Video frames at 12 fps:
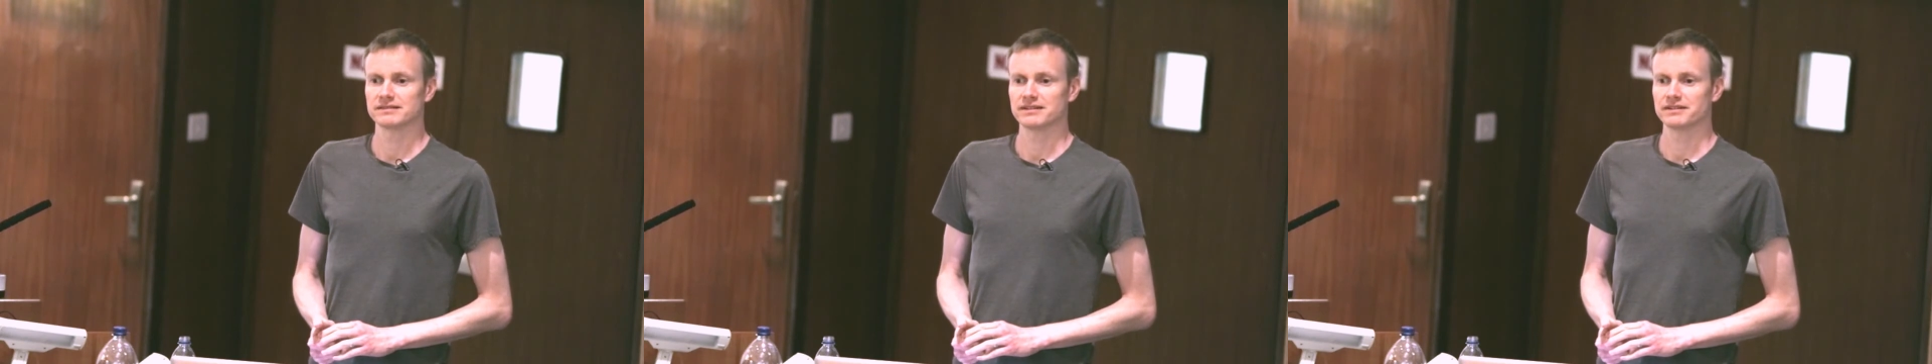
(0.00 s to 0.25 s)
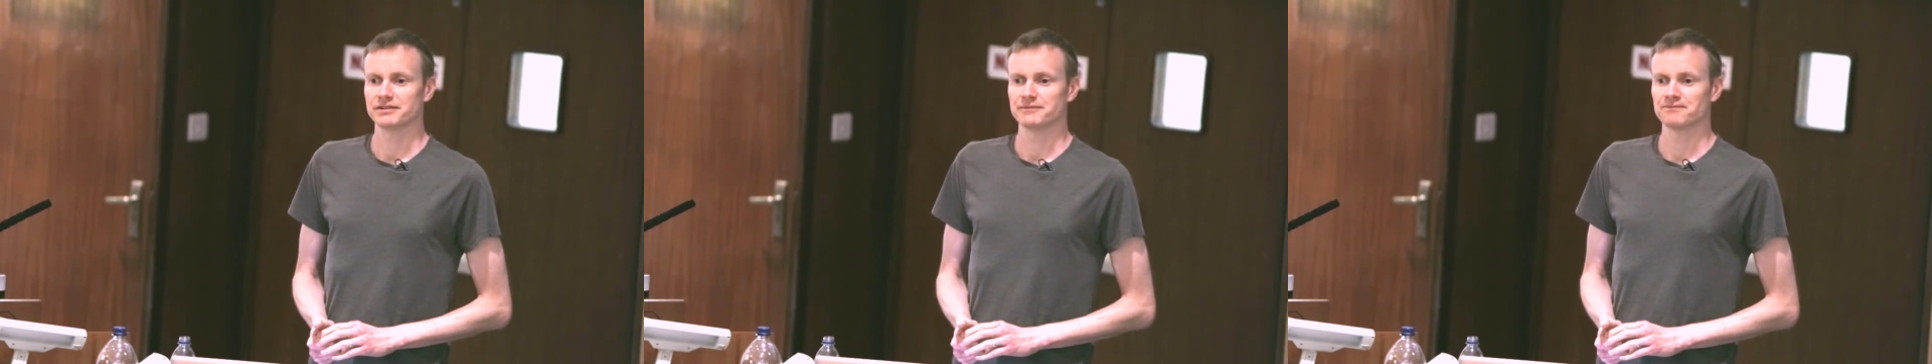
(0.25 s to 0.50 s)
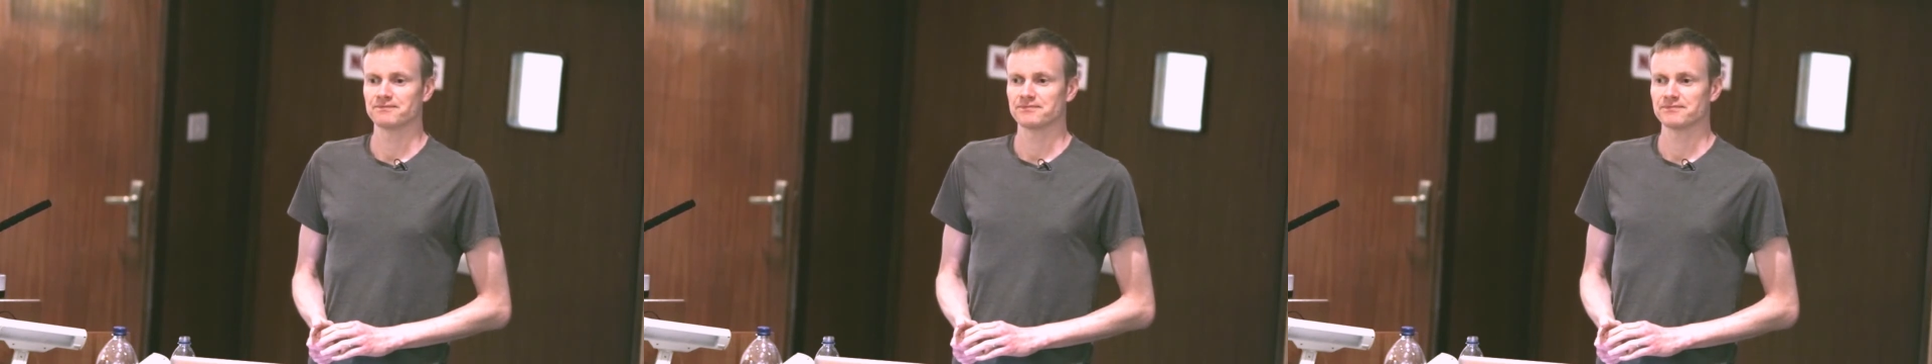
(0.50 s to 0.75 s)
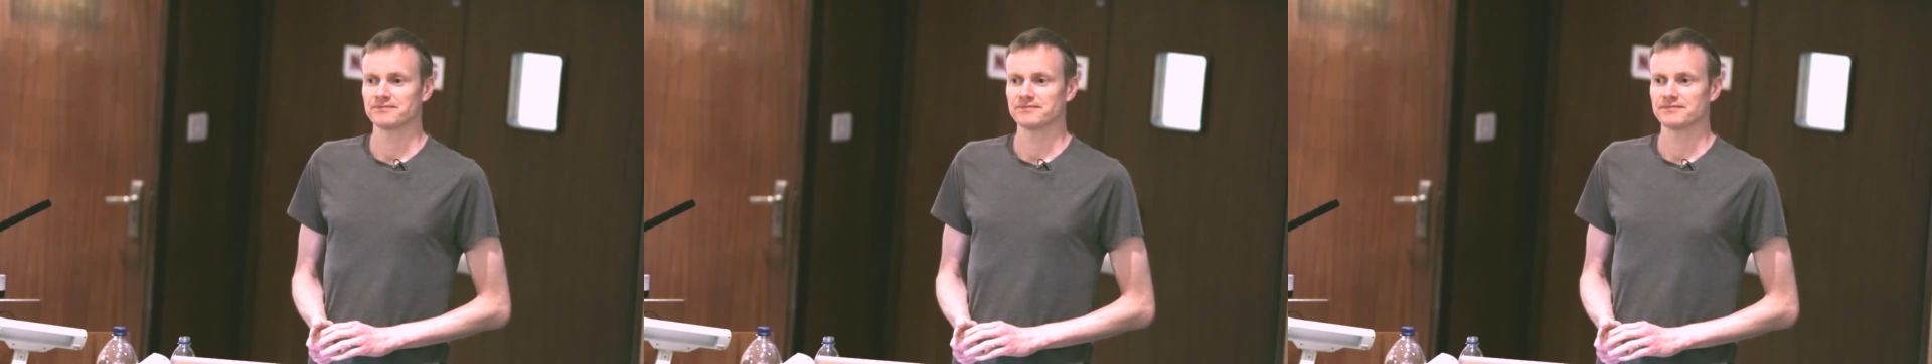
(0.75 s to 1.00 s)
So
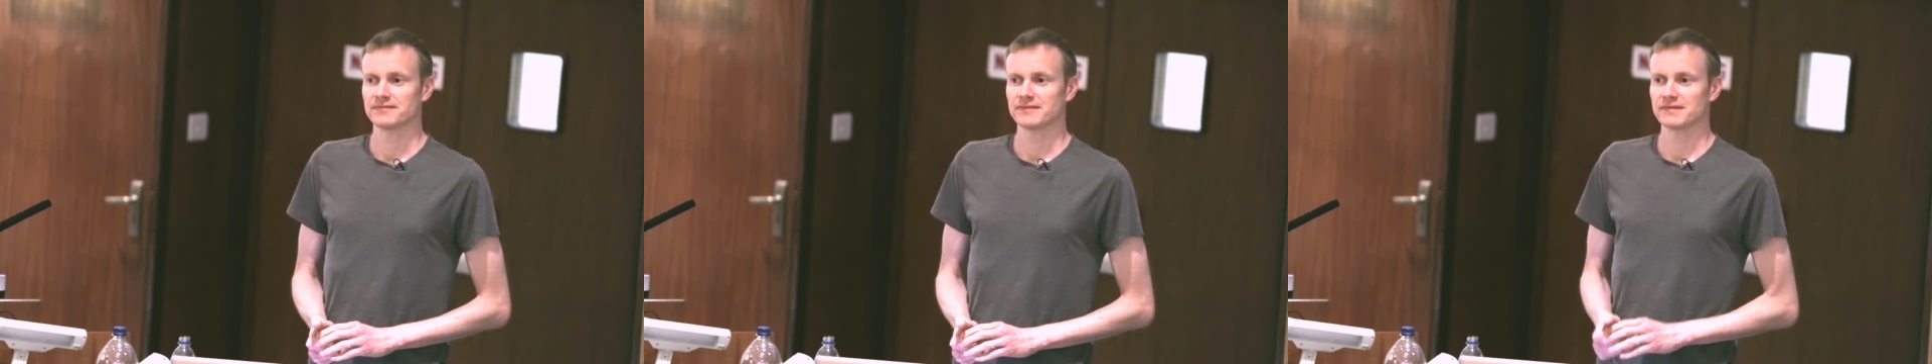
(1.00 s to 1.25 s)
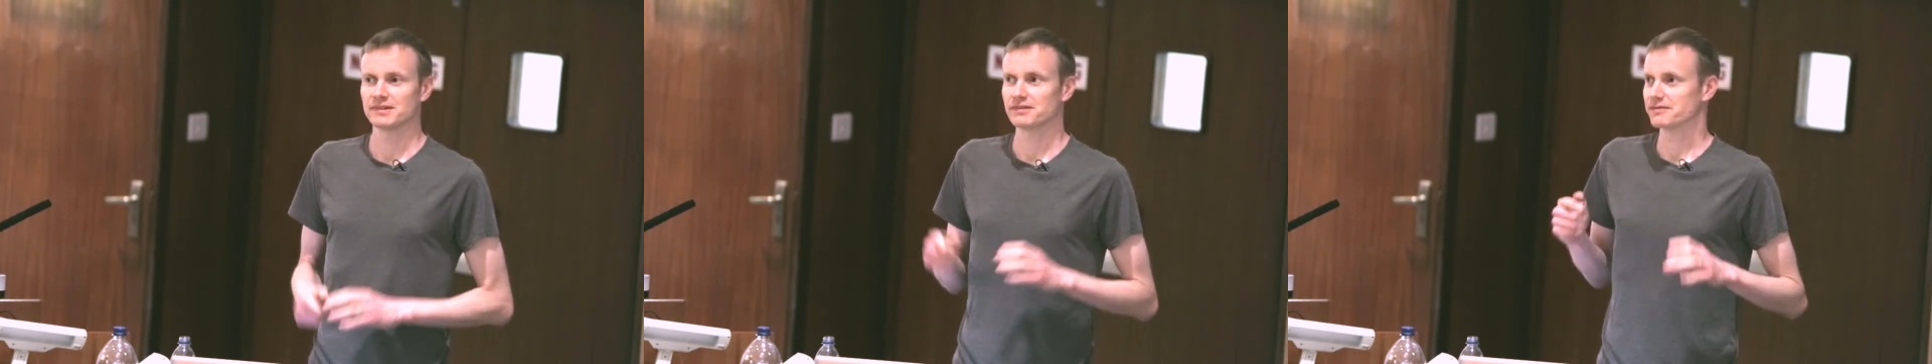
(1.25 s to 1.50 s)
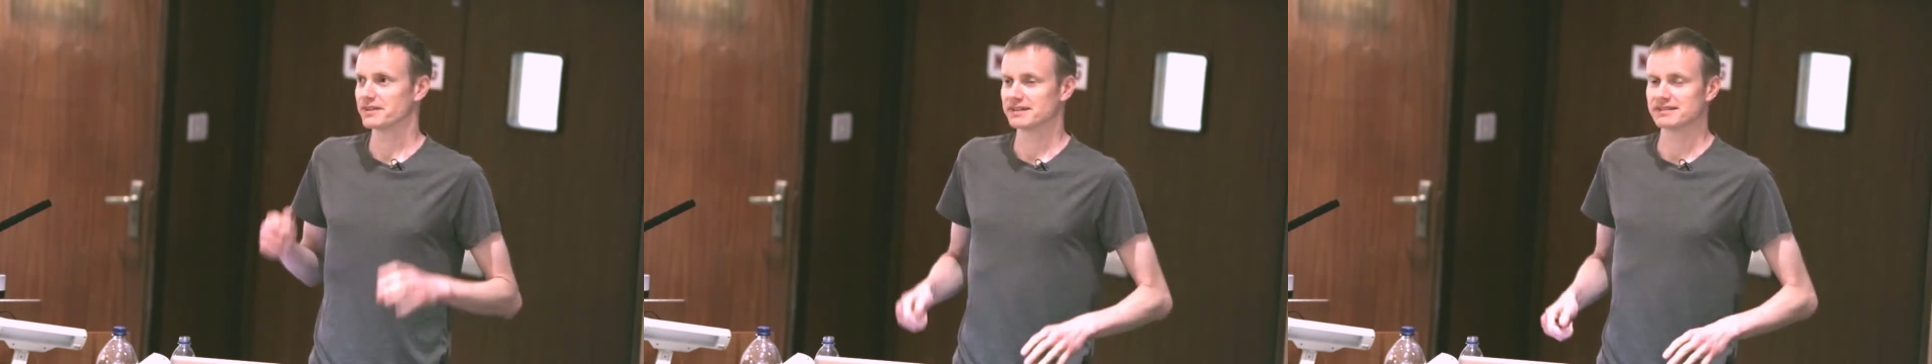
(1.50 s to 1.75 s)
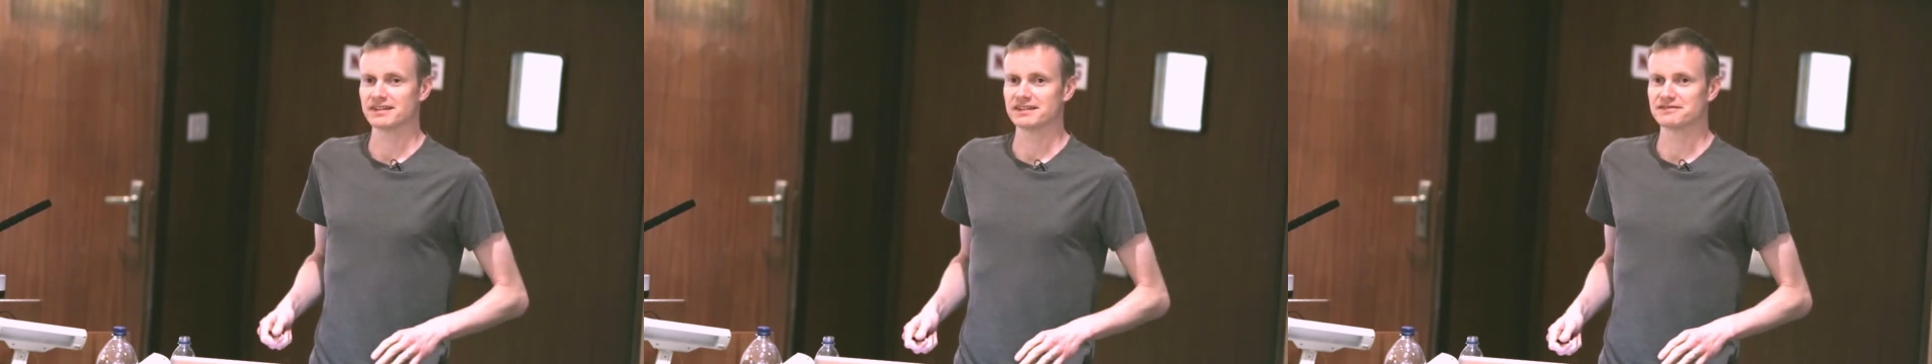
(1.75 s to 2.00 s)
cool.
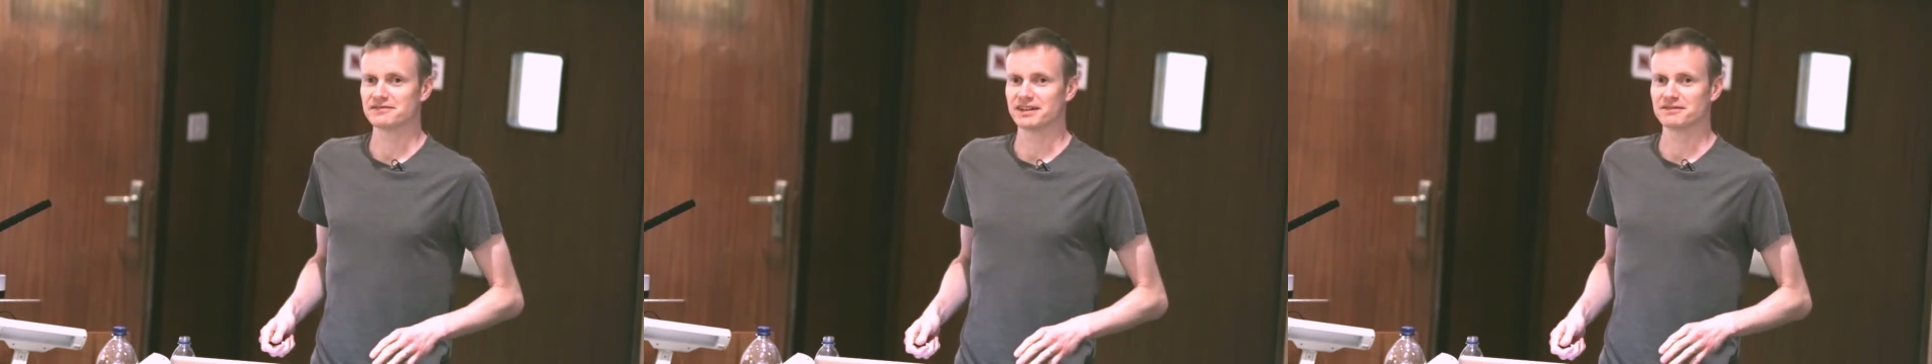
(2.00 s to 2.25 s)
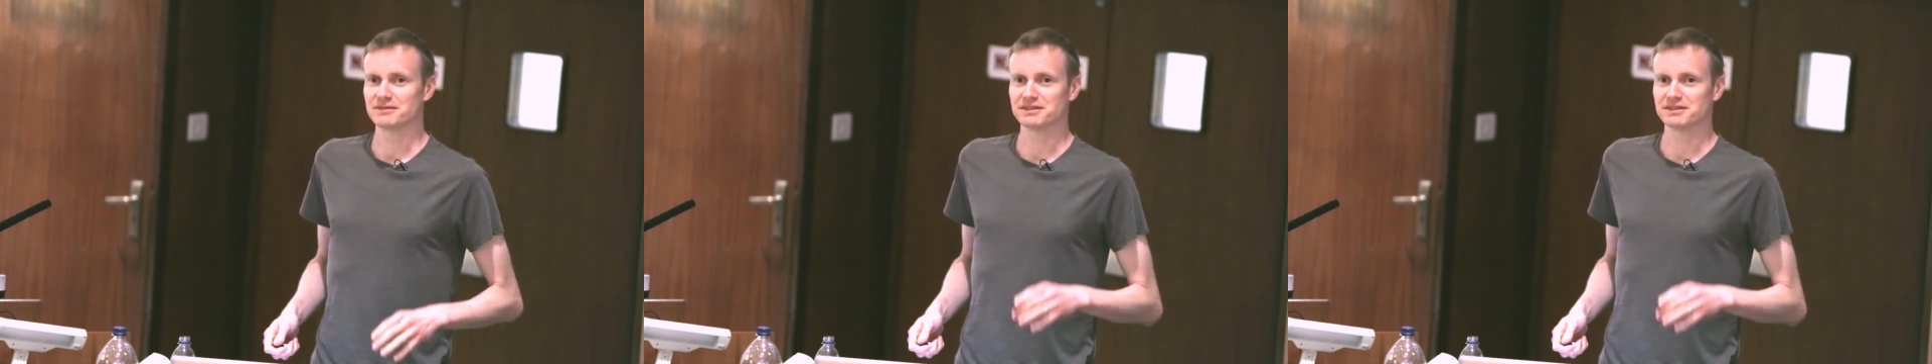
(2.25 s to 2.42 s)
Thanks for that.